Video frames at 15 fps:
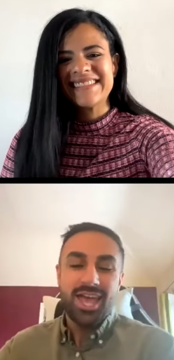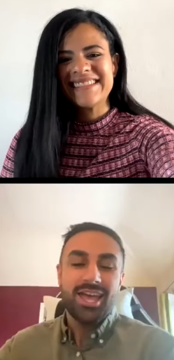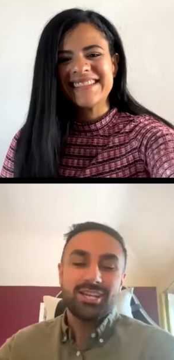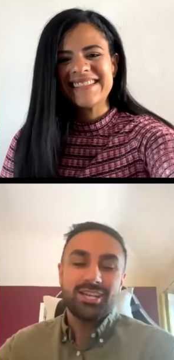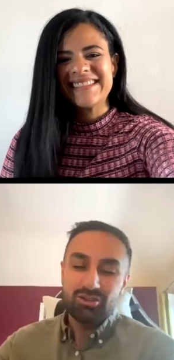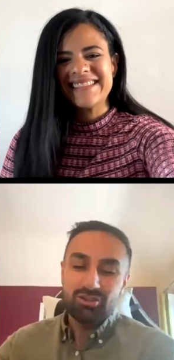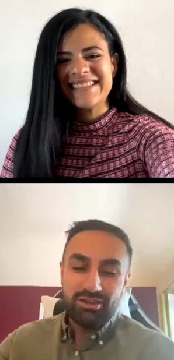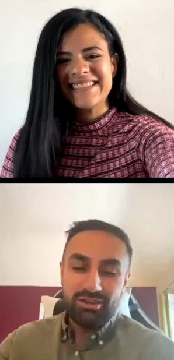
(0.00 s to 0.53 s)

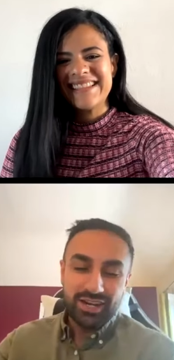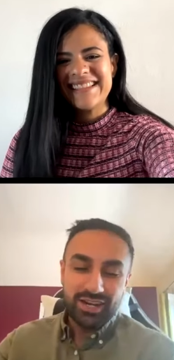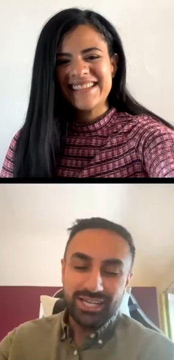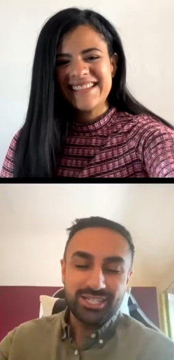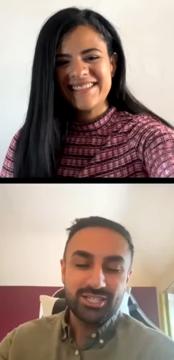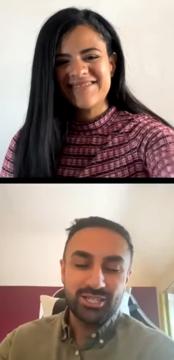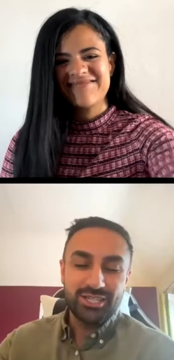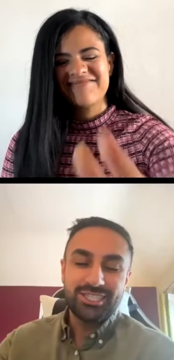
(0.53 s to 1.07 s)
Speaker 1: traveling
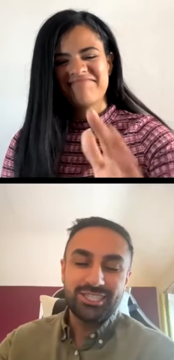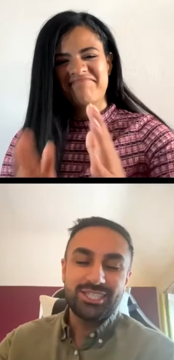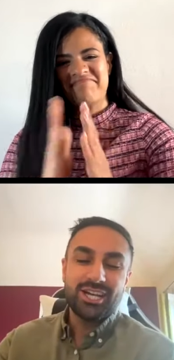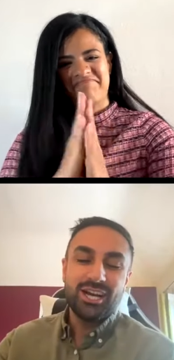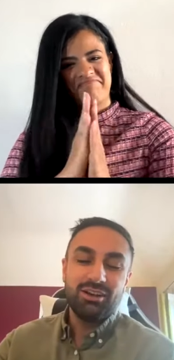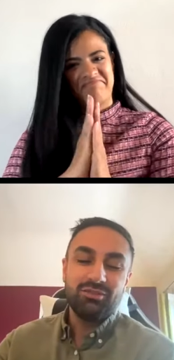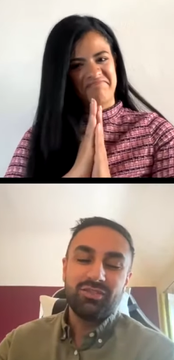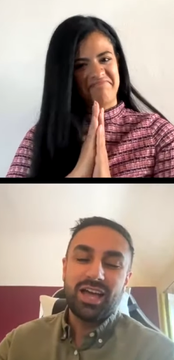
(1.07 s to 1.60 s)
and doing
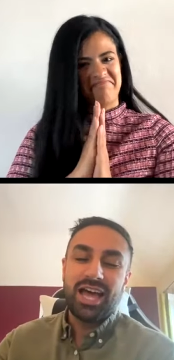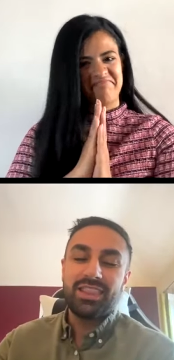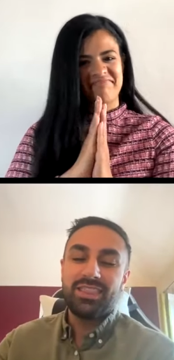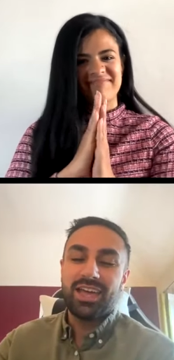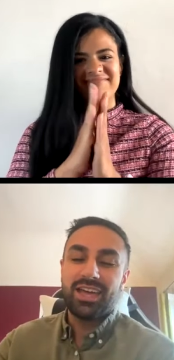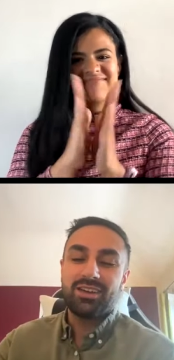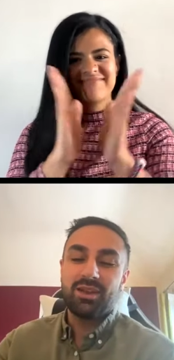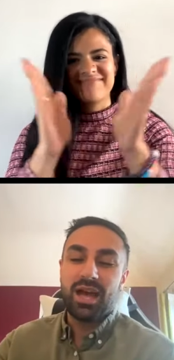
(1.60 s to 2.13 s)
stuff, and
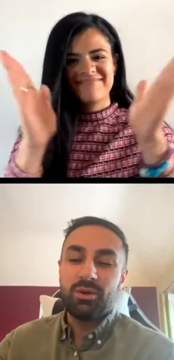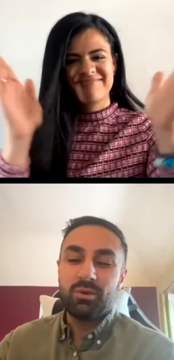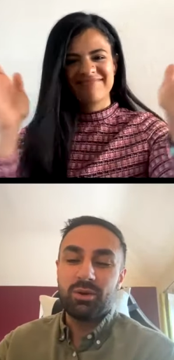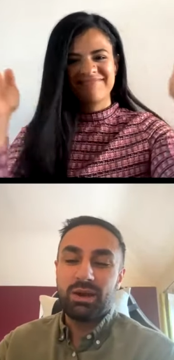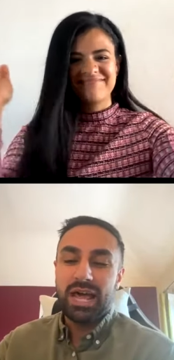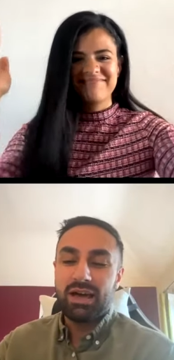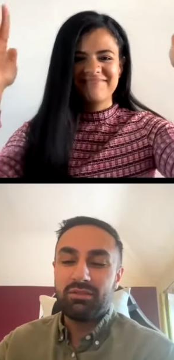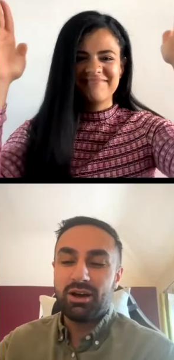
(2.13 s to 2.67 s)
then uh, we
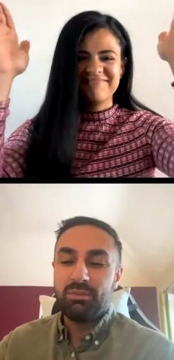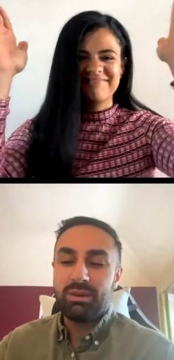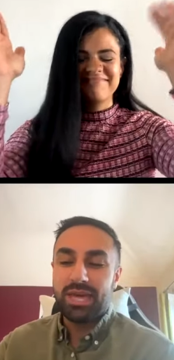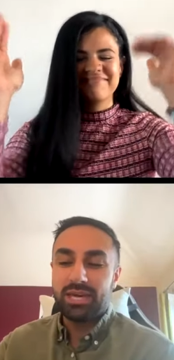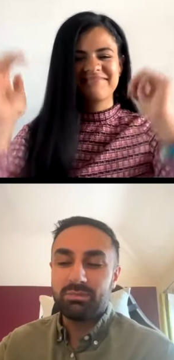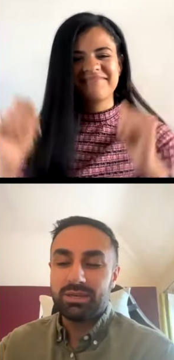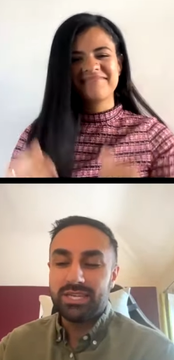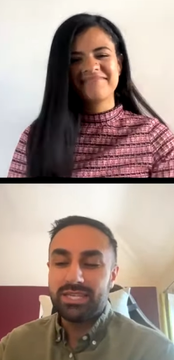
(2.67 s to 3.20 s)
will have our
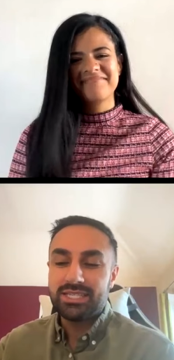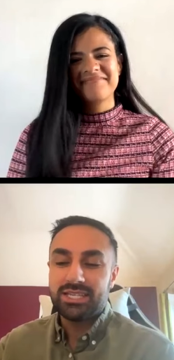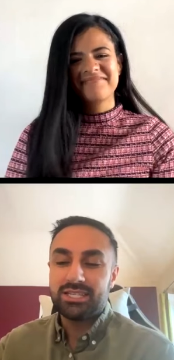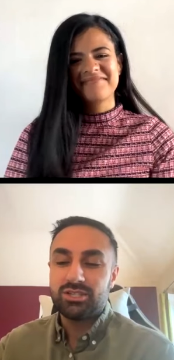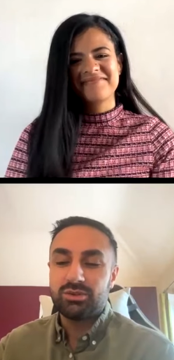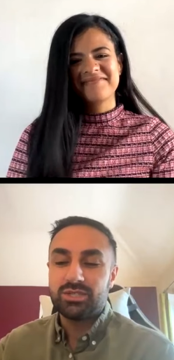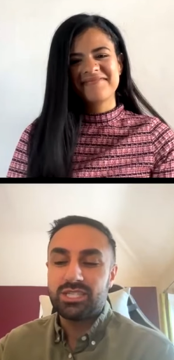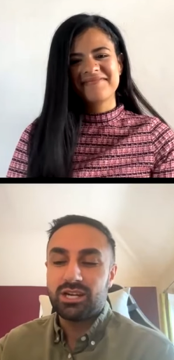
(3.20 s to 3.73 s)
babies and
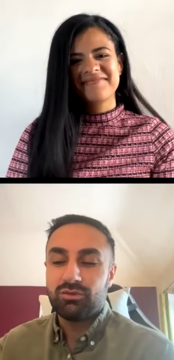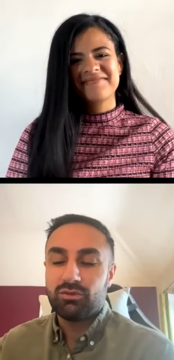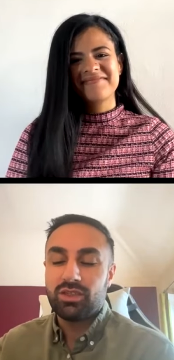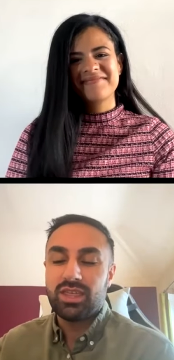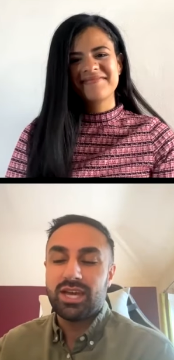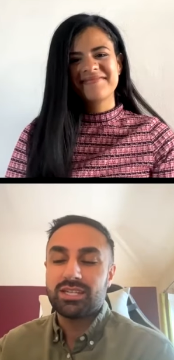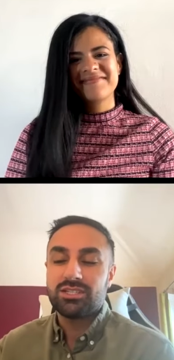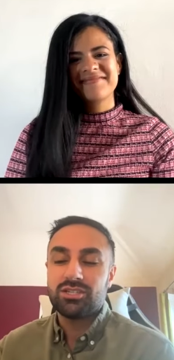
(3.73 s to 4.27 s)
do stuff with
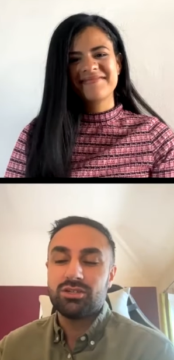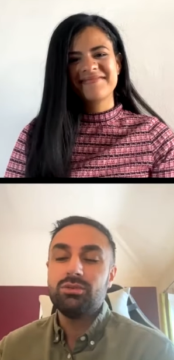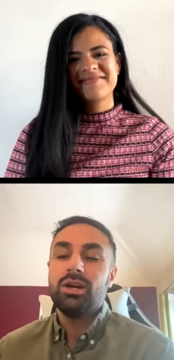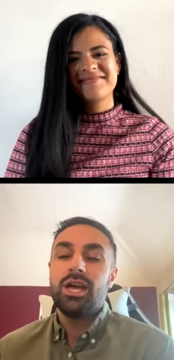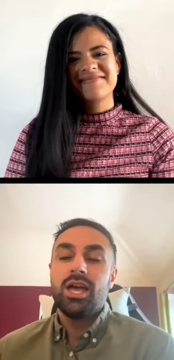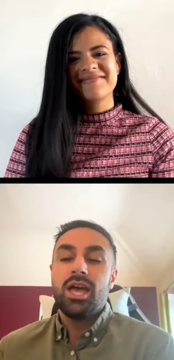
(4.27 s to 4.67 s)
that too.